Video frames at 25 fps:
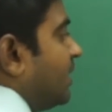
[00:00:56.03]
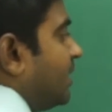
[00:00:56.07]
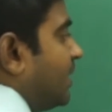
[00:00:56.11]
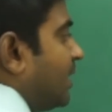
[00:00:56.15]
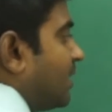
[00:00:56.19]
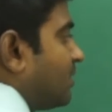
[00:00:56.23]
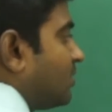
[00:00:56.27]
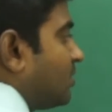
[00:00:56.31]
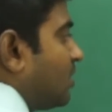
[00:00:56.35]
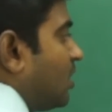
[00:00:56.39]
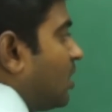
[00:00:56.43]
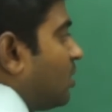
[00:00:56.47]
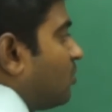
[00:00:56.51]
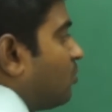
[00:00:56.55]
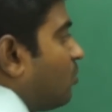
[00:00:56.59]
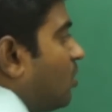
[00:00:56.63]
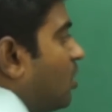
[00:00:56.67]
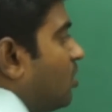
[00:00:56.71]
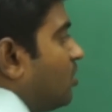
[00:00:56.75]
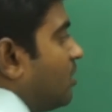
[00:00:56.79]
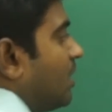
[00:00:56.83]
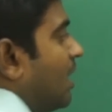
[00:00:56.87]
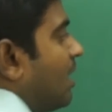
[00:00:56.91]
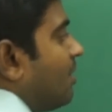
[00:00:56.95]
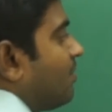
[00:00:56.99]
does not
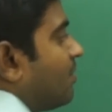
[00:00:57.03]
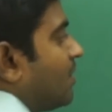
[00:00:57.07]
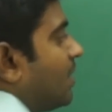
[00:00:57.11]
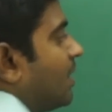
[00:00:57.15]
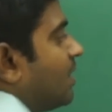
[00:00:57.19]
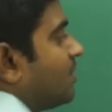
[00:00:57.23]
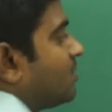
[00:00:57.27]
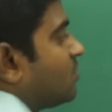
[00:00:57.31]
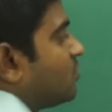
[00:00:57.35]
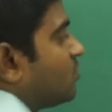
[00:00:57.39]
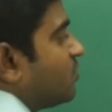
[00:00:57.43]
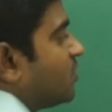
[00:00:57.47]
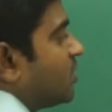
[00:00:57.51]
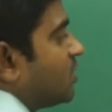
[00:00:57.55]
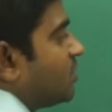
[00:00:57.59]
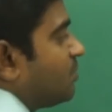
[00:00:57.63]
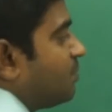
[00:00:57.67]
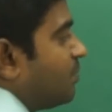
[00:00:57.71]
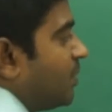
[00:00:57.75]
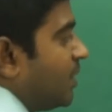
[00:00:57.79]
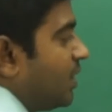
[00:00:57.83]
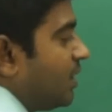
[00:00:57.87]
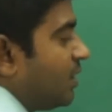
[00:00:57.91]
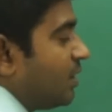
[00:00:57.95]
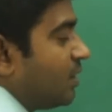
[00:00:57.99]
want to have relation
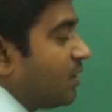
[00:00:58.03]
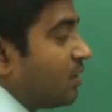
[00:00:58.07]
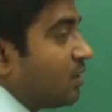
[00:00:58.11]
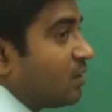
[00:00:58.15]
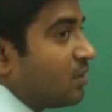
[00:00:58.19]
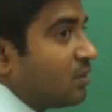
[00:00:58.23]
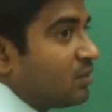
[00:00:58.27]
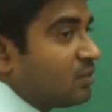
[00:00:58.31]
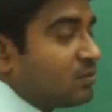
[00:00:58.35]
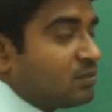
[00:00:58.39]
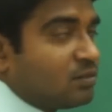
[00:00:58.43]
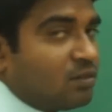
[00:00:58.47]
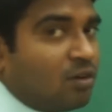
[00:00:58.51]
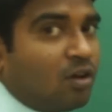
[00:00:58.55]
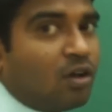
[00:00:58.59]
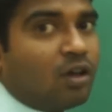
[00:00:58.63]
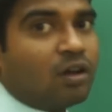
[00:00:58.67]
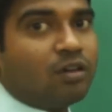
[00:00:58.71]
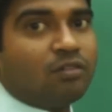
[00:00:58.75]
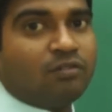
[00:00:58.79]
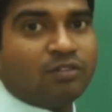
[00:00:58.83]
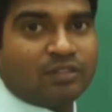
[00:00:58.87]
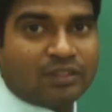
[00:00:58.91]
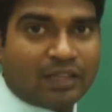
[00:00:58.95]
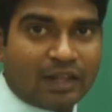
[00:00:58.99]
with B
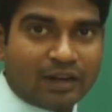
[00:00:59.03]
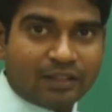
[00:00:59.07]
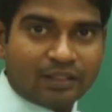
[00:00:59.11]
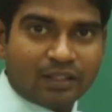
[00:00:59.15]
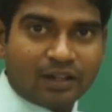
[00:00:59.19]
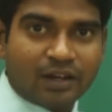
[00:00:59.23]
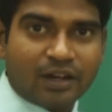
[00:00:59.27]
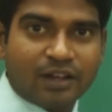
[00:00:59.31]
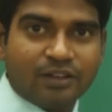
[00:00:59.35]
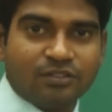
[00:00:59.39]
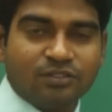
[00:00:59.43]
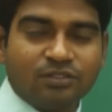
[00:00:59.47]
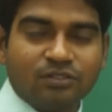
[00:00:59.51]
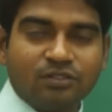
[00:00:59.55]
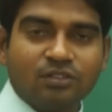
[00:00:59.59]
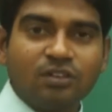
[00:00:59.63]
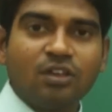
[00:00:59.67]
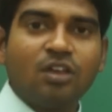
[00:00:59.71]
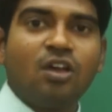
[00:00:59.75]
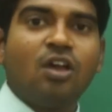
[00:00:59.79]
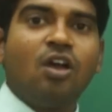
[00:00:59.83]
or with another nation